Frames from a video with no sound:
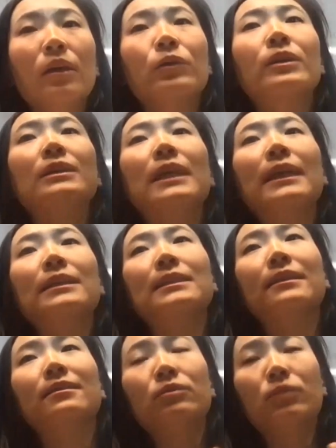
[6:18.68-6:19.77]
Or it's
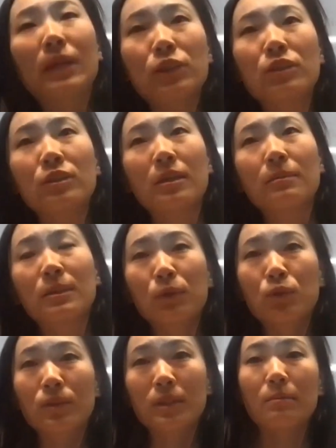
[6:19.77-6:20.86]
like the relationships
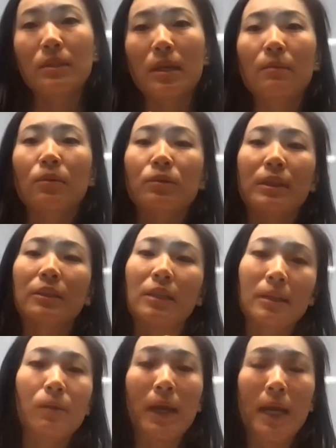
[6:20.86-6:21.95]
between some tables in a
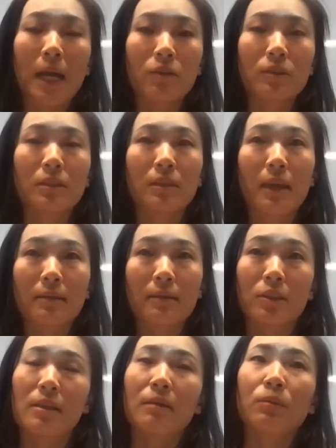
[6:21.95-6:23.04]
data warehouse and
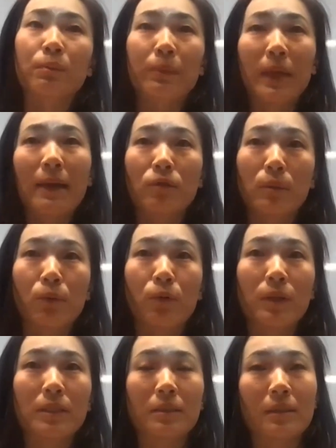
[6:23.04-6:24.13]
some BI
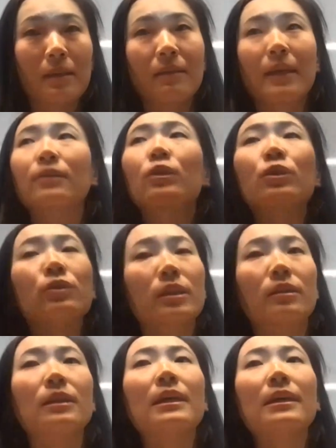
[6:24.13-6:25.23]
reports in like
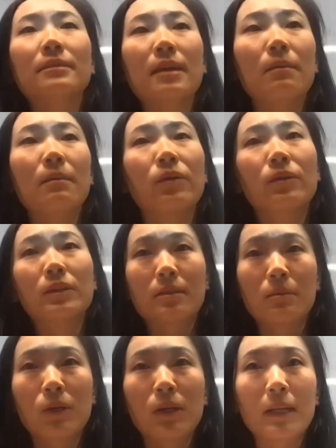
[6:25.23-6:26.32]
Looker, Tableau, or
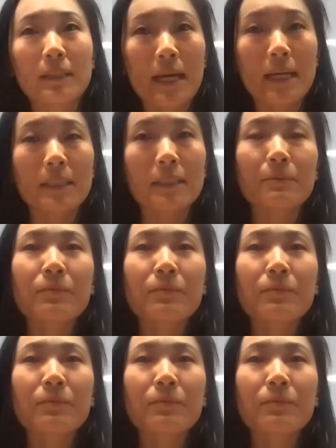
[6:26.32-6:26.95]
somewhere like that.